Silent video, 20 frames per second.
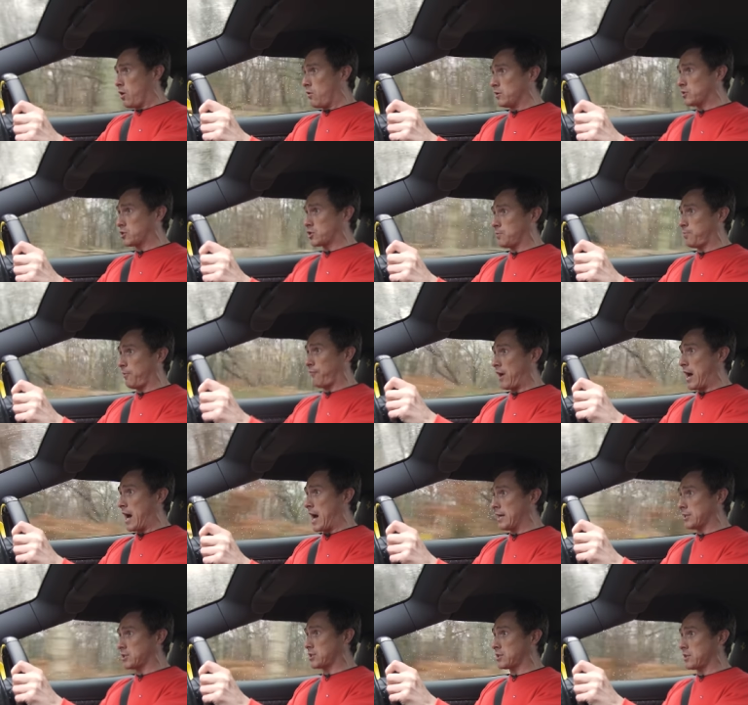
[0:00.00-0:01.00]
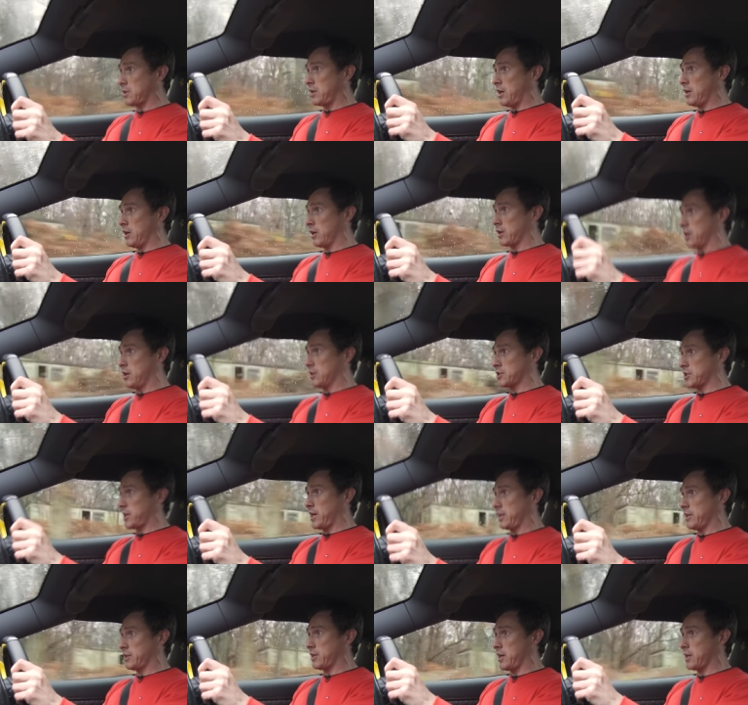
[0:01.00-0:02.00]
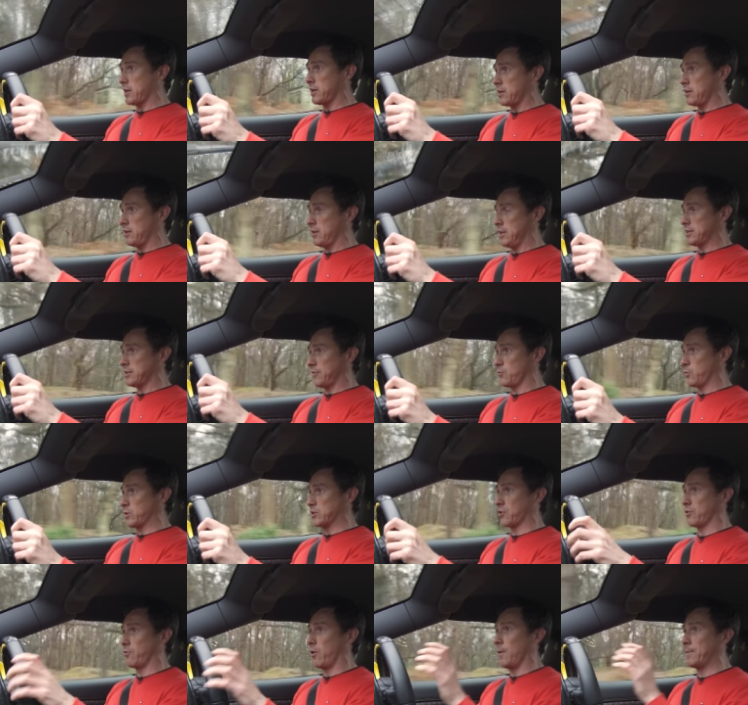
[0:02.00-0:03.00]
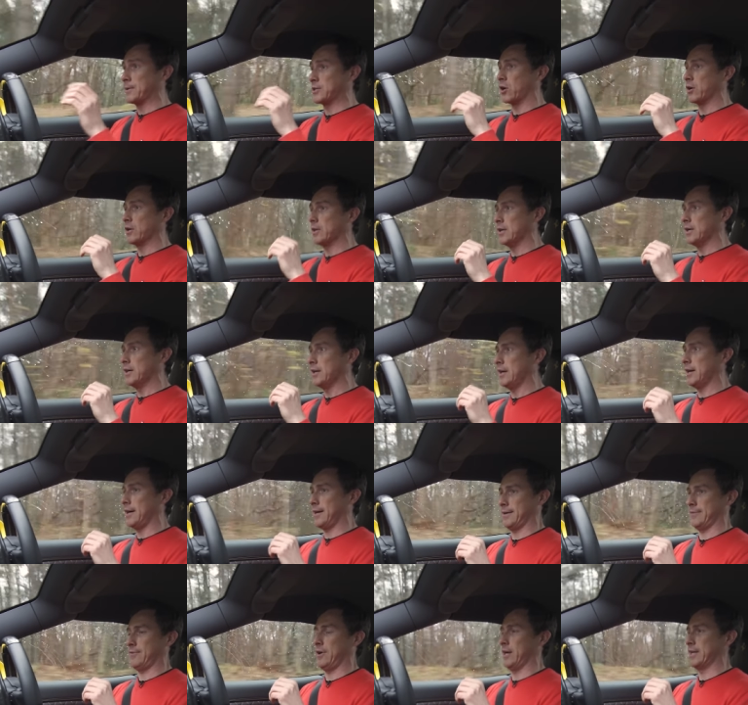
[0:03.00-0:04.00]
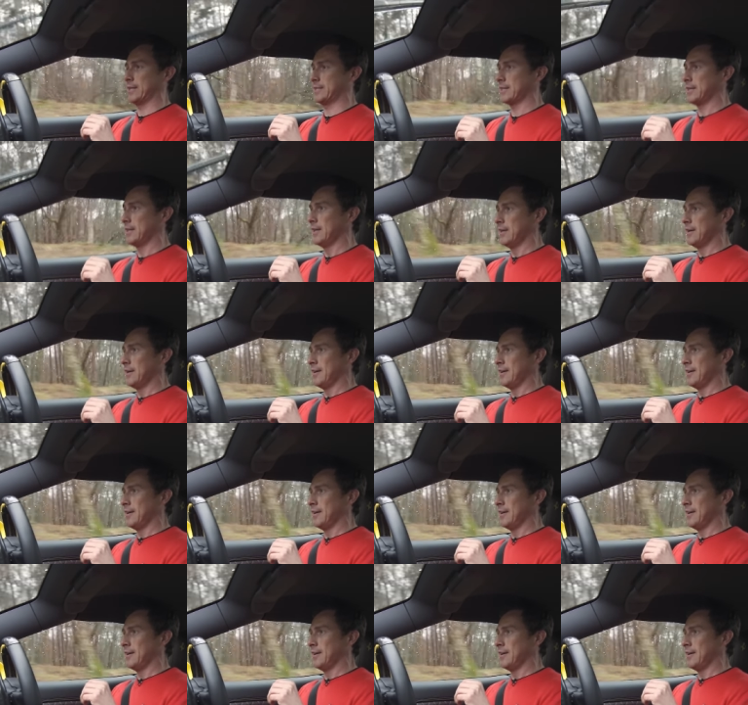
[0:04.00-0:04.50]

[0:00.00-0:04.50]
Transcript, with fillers: whoa, it's super fast! And I can't see anything. Let's have the windscreen wipers on. Uh, right.